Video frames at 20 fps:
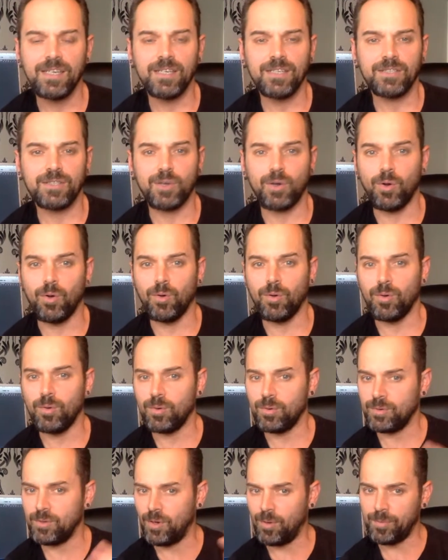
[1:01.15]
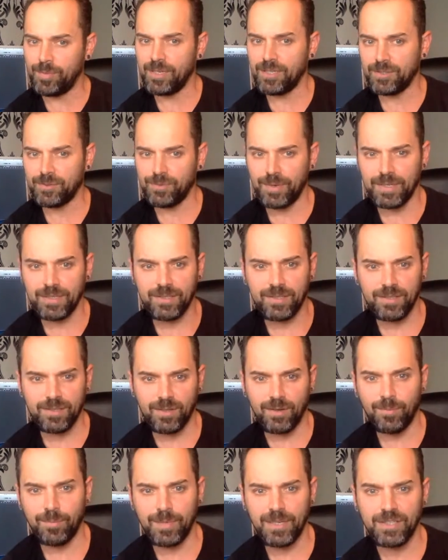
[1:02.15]
So don't be a stranger,
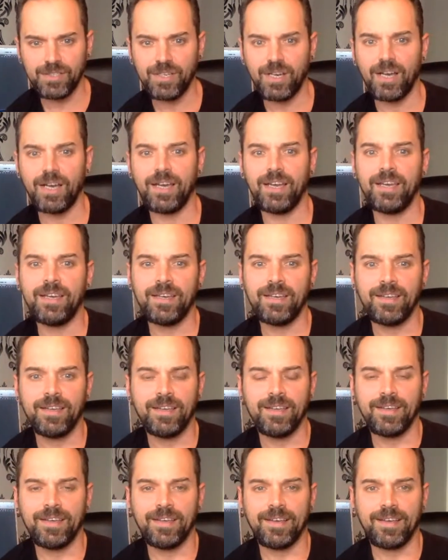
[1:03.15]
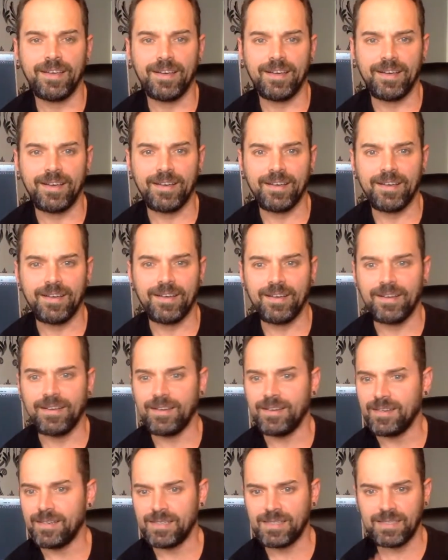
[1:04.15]
don't be shy.
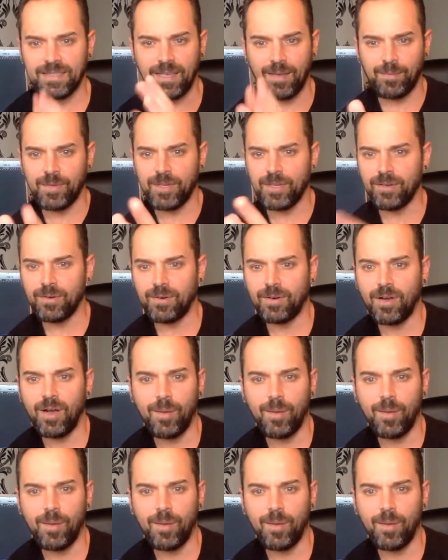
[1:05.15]
Send me your